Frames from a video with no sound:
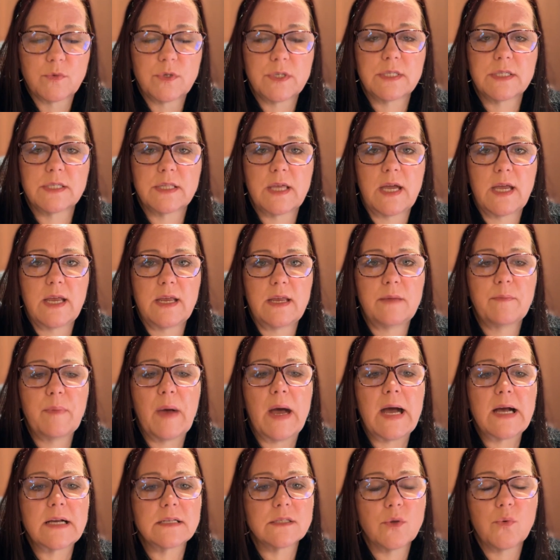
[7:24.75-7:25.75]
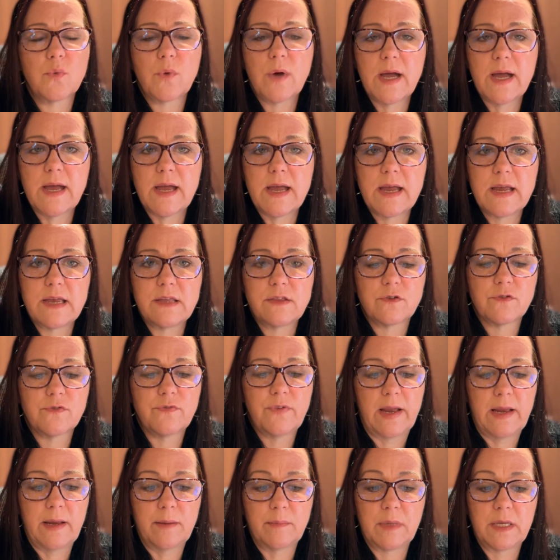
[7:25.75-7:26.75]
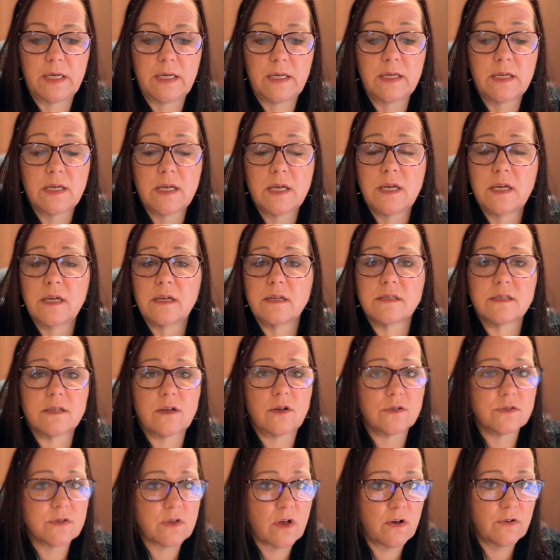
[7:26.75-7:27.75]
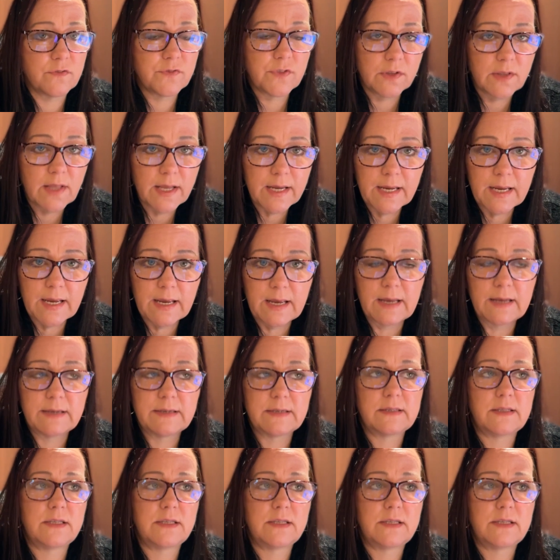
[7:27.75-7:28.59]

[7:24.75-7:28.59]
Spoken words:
once they pass away, their family sells off the land,